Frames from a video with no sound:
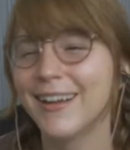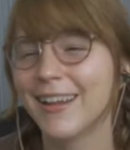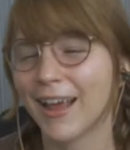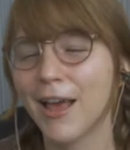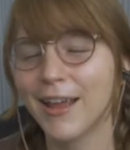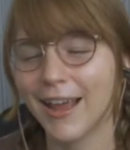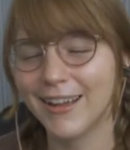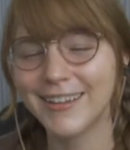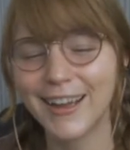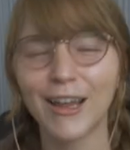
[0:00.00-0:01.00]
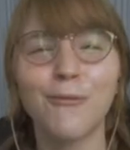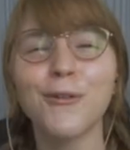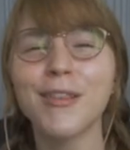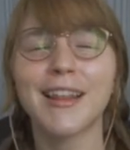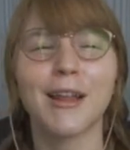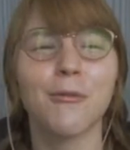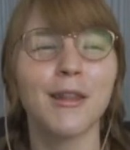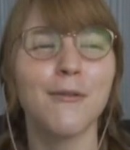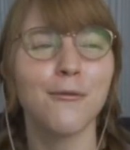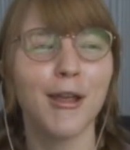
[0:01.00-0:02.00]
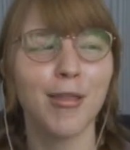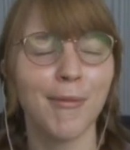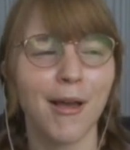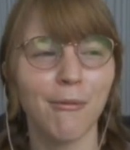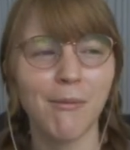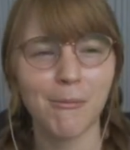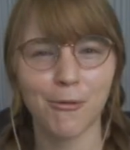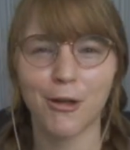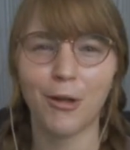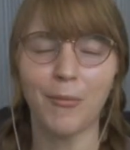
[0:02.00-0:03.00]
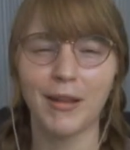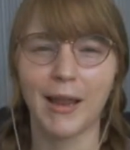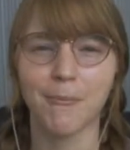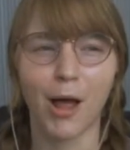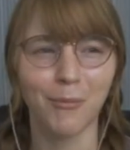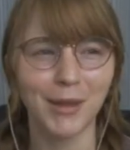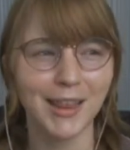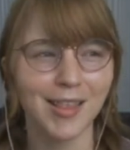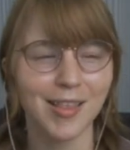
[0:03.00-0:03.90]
Like, at first it like really freaked me out when people called me like mommy and